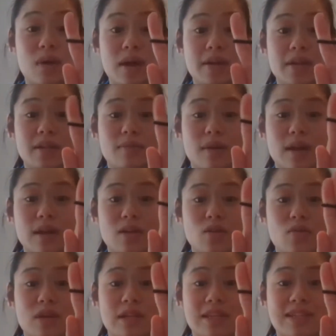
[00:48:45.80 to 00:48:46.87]
ones, right?
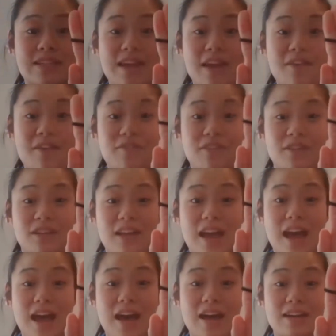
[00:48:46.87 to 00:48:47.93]
You can
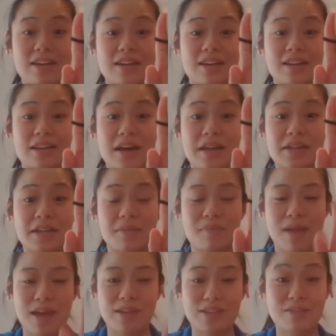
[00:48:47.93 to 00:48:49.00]
definitely add an elastic
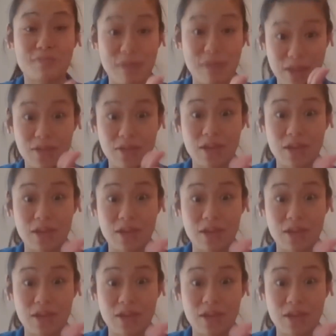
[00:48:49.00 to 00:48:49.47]
band to make